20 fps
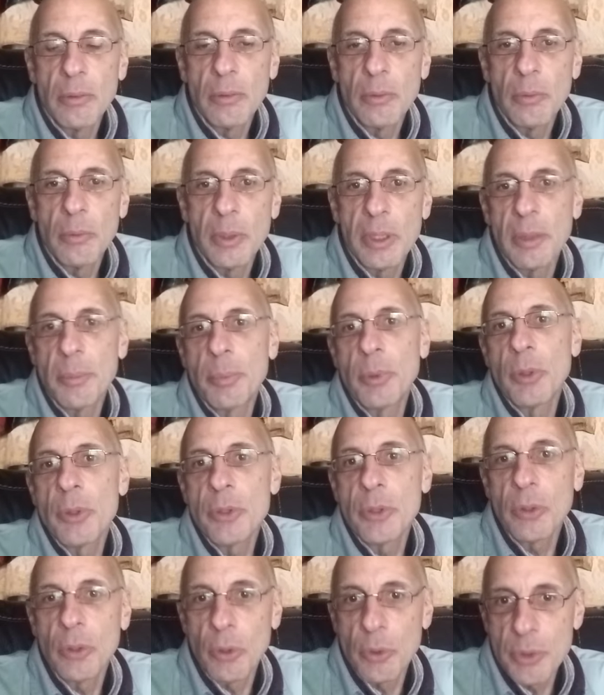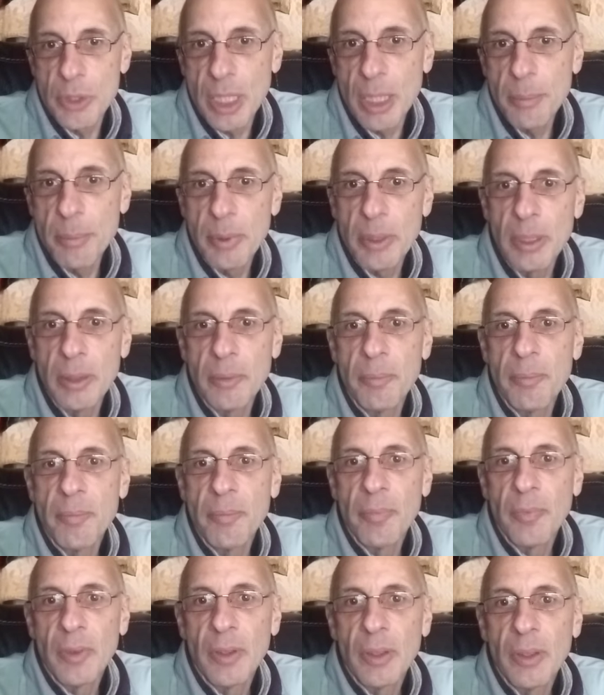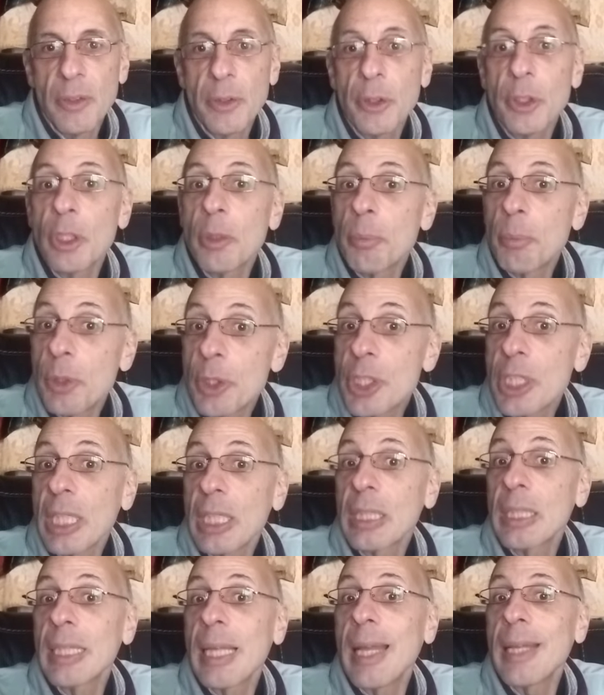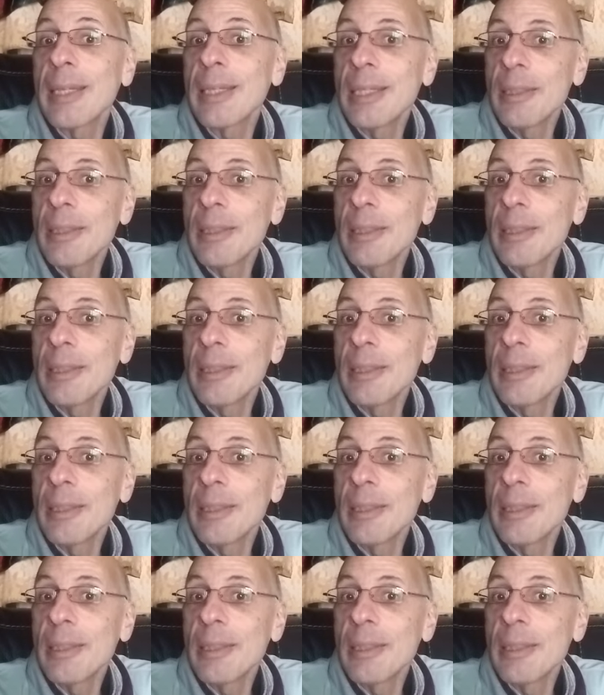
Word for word: when the person grows up, they're going to project that